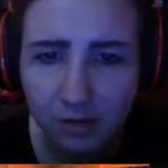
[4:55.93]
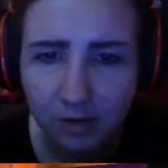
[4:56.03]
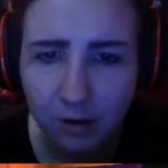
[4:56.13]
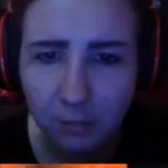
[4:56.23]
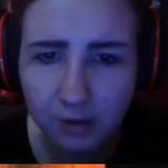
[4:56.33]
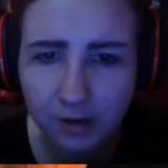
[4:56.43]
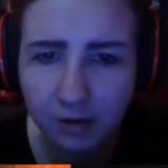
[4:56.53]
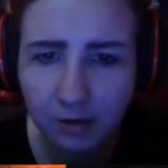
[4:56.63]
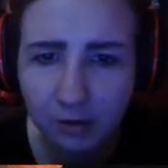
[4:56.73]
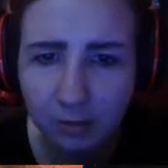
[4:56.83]
I'm playing
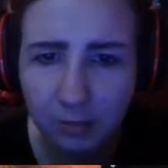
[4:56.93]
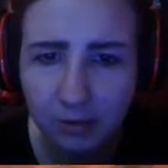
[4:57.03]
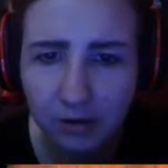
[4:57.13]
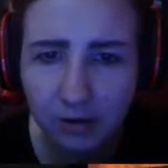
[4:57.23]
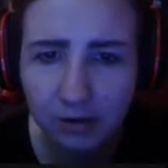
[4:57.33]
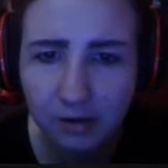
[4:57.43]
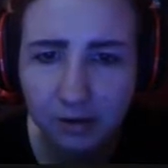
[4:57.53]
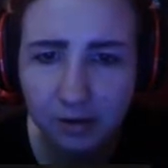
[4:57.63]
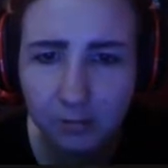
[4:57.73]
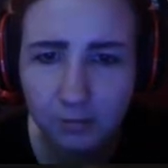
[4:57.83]
on Hurt Me Plenty,
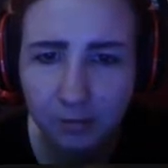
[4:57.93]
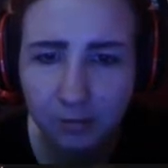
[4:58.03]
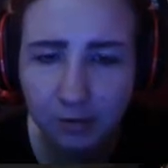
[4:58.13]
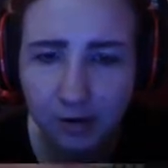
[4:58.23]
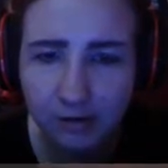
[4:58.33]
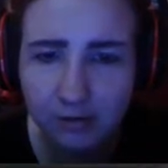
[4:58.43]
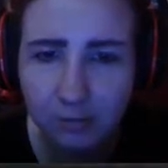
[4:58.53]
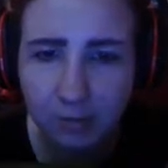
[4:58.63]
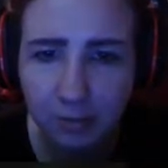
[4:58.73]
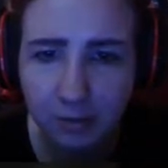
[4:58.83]
which actually
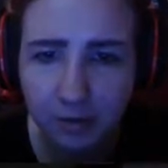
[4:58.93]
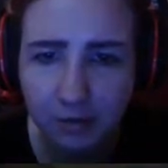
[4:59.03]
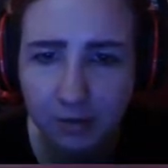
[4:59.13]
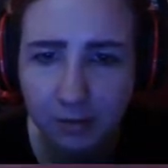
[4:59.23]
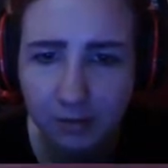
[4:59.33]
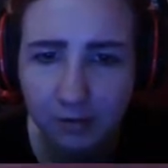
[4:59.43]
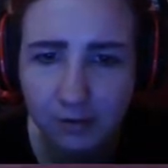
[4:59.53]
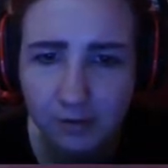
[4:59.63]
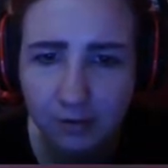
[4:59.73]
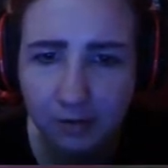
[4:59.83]
might be too easy.